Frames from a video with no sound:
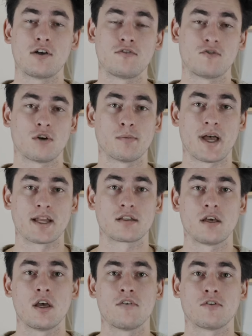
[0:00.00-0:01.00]
format
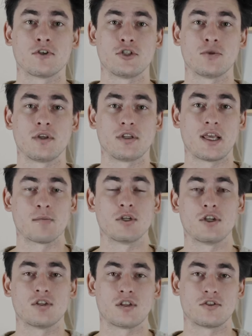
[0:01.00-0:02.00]
for shooting
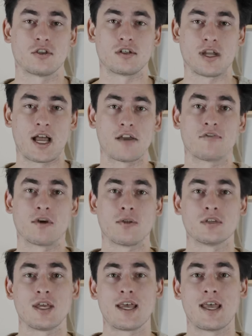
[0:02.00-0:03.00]
images on certain
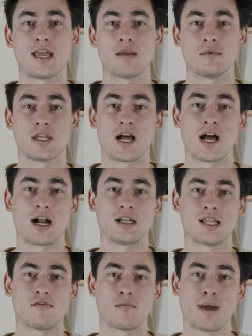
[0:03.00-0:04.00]
iPhones aimed at
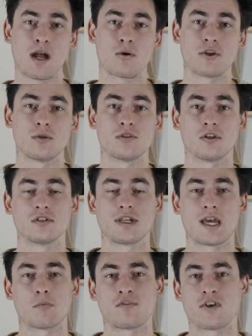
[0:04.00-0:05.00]
higher level power users
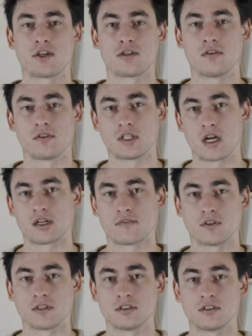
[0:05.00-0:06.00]
and professional
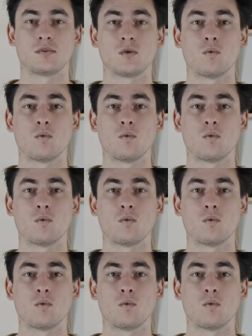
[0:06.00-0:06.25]
photographers.